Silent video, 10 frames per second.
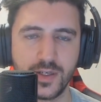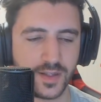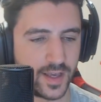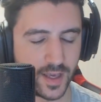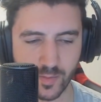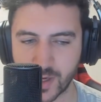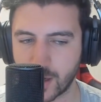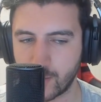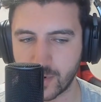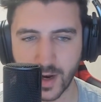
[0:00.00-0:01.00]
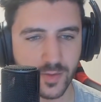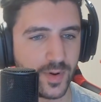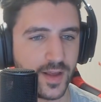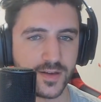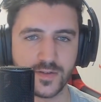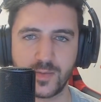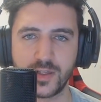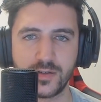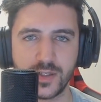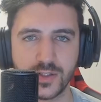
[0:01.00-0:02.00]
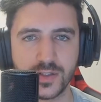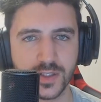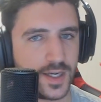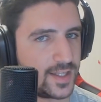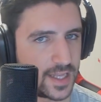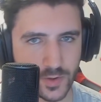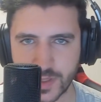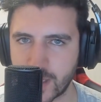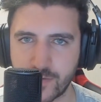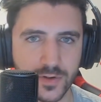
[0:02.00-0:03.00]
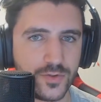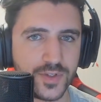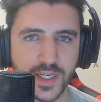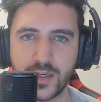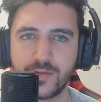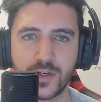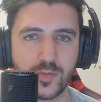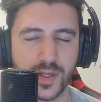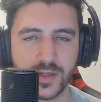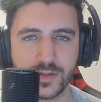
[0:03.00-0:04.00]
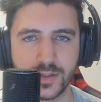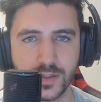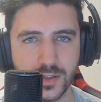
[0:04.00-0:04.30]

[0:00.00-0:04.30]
They can pick up great players from other regions. They will never lose any of their players.